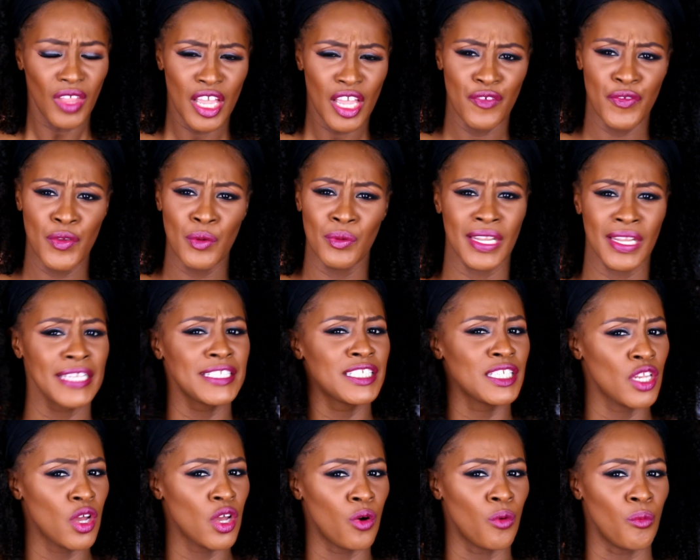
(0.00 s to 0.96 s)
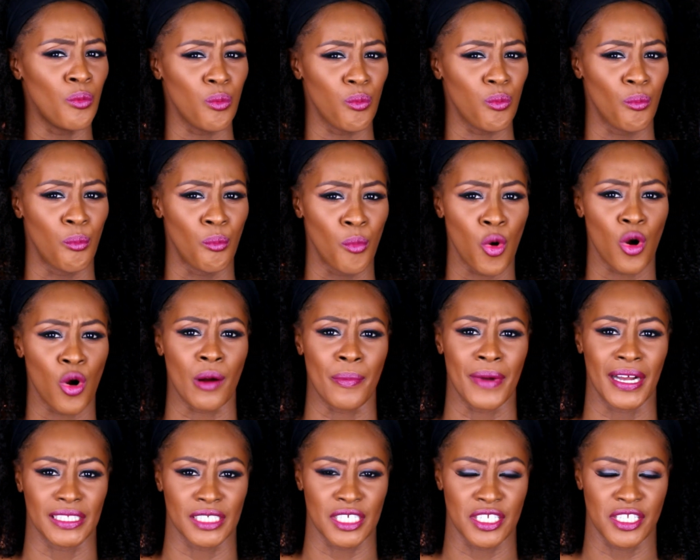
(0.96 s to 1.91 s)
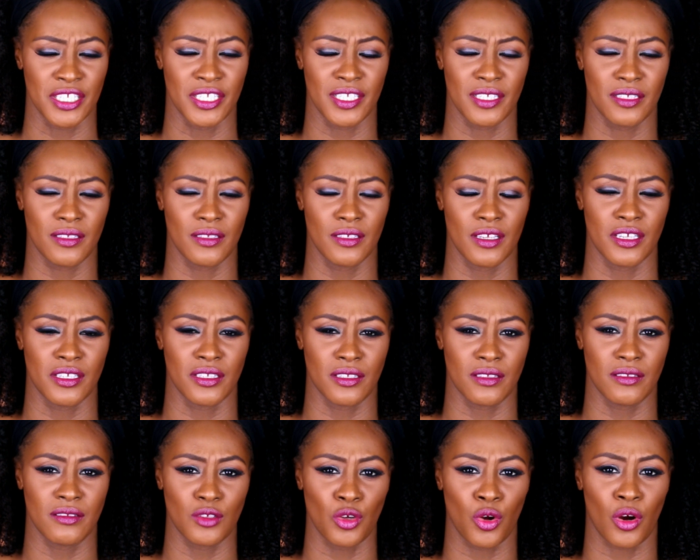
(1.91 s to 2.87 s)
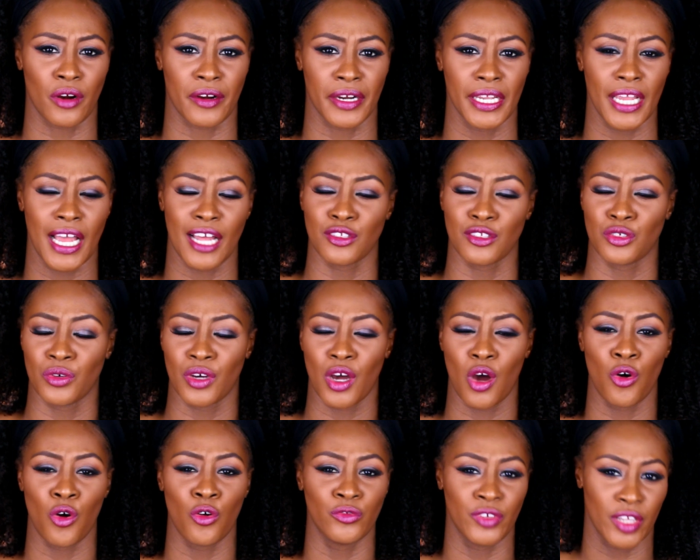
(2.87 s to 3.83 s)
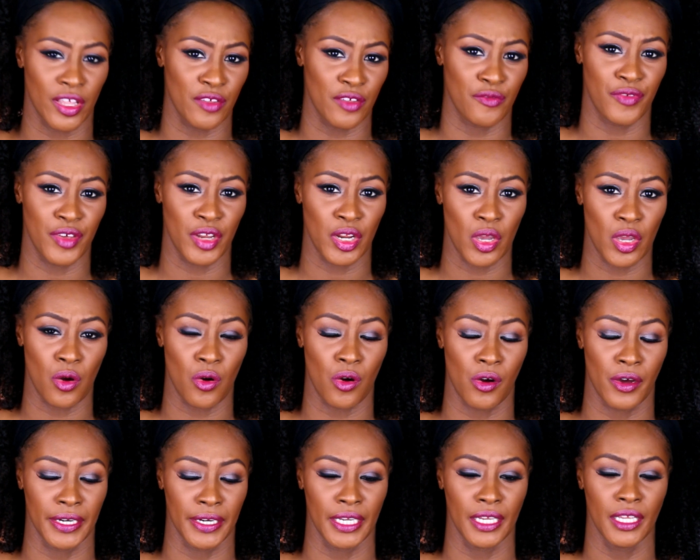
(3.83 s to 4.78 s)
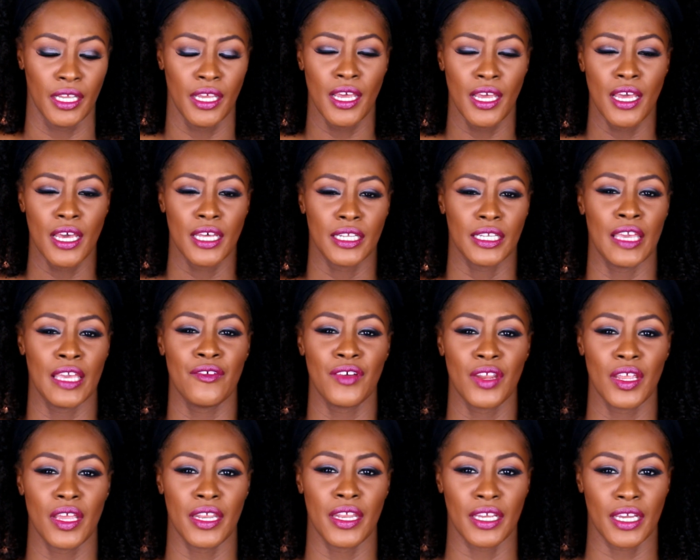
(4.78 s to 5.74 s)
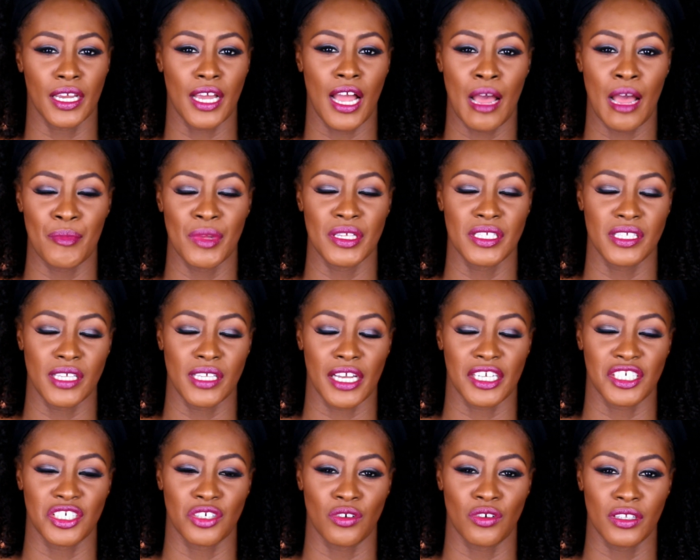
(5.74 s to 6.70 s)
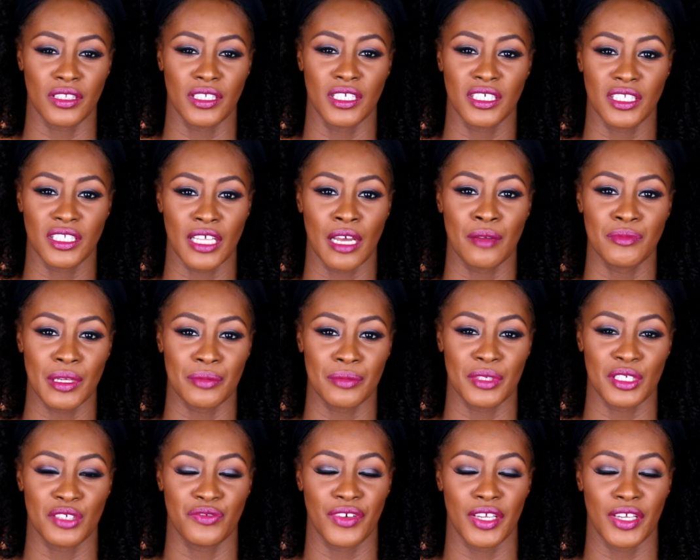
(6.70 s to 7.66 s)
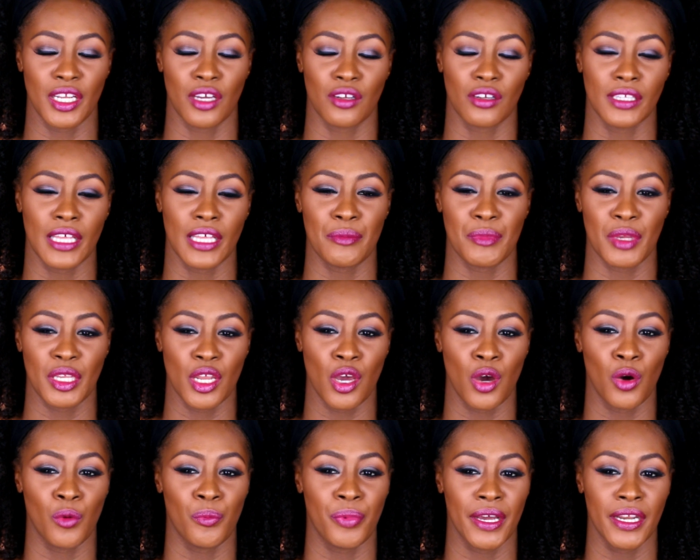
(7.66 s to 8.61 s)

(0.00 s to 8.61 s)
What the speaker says: If you would like to know more about this story, I'll do a whole nother video on it. Leave it in the comments section or just thumbs up this video to let me know.